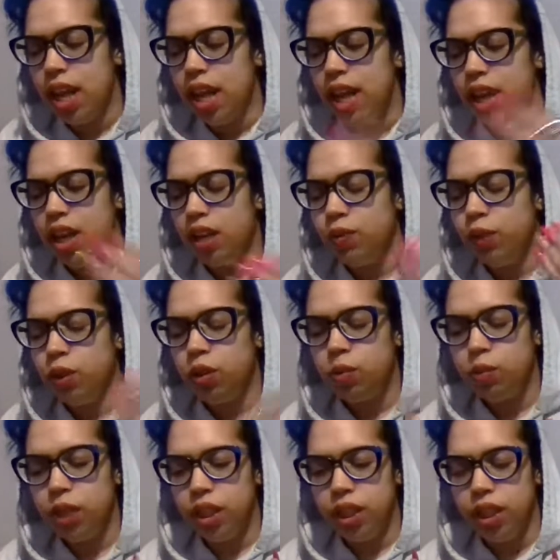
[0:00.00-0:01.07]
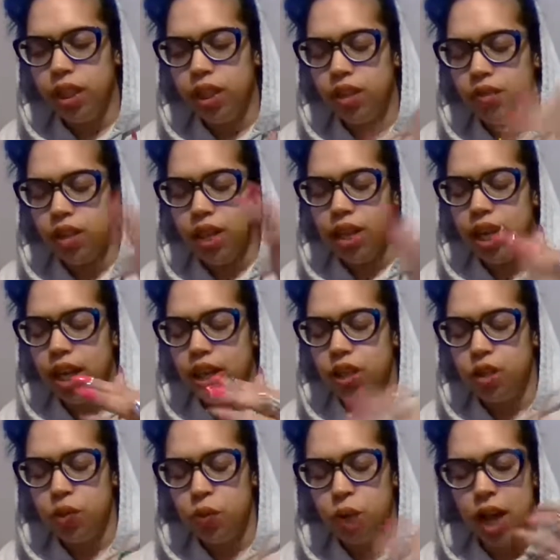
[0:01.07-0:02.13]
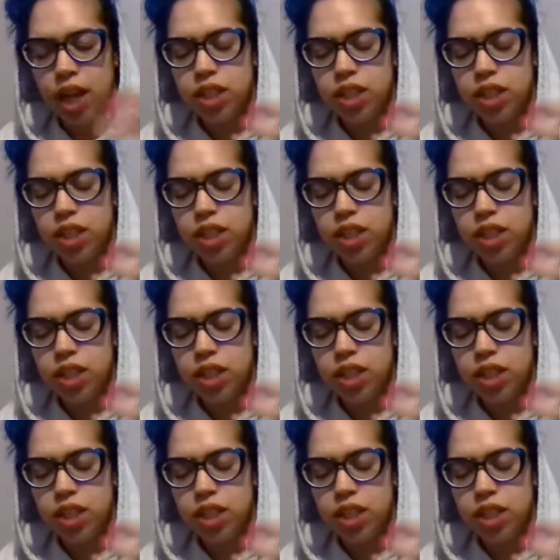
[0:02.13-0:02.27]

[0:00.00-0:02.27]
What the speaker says: if you don't believe that you had